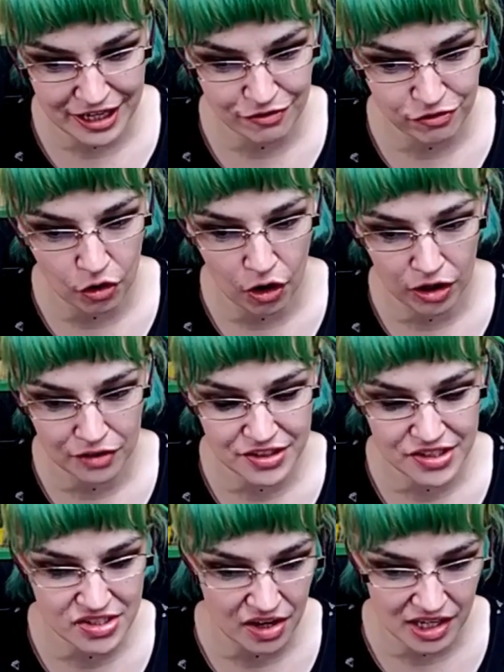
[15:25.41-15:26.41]
if all of
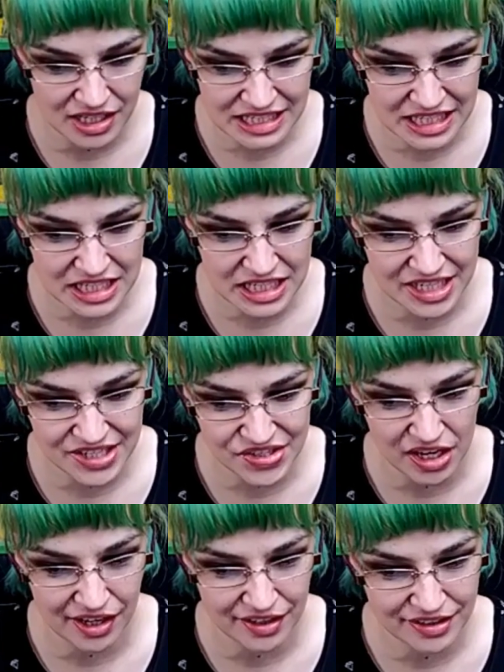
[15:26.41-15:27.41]
this content is
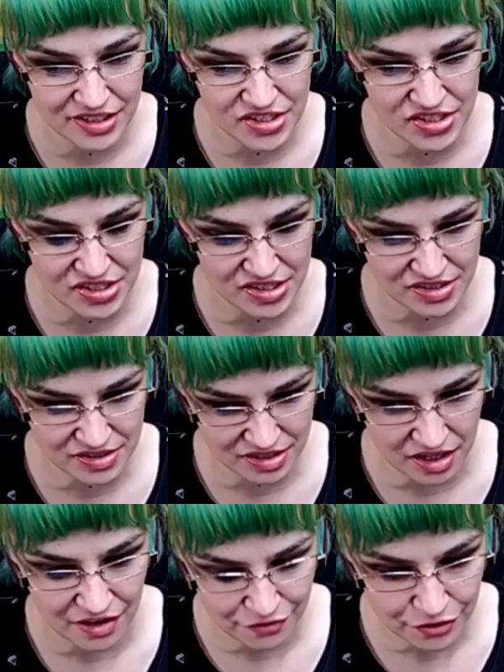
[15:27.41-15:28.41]

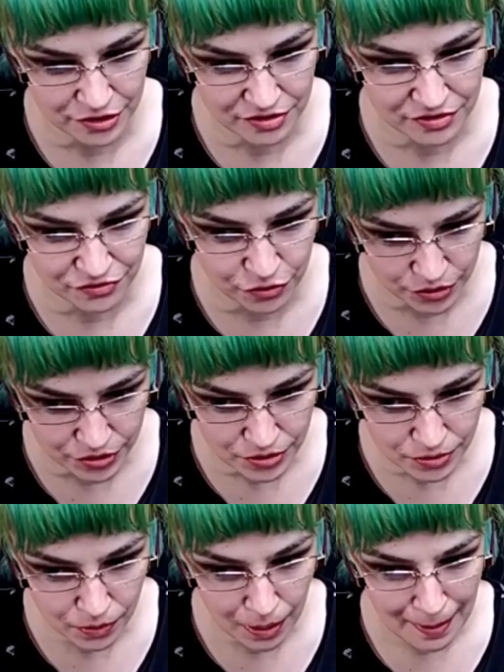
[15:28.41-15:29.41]
undiscovered for
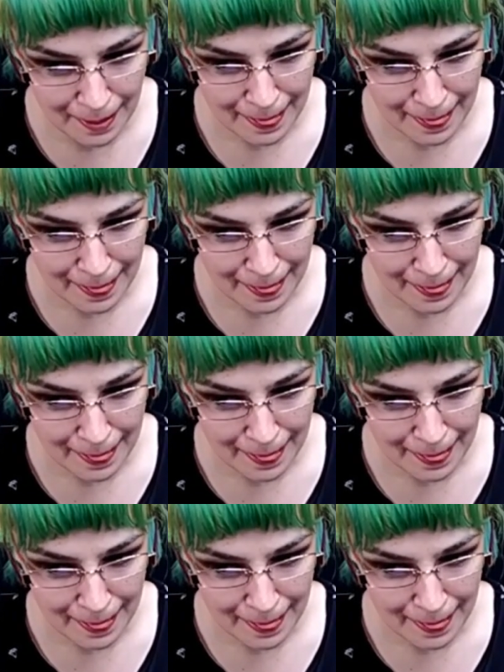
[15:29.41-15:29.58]
you,